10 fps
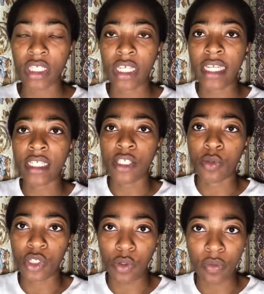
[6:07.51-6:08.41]
She had a
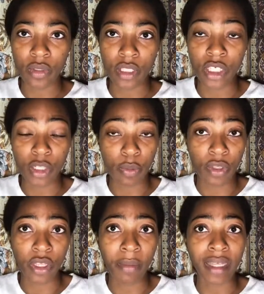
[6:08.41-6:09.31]
situationship
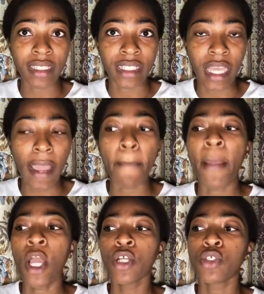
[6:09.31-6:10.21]
with him at the time,
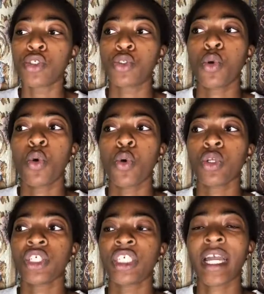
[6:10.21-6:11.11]

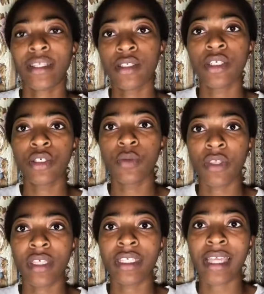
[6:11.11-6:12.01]
so she had to deal
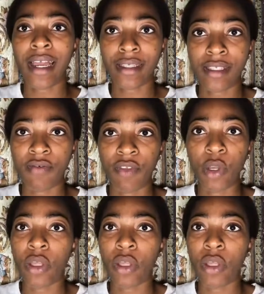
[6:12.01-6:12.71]
with it actively.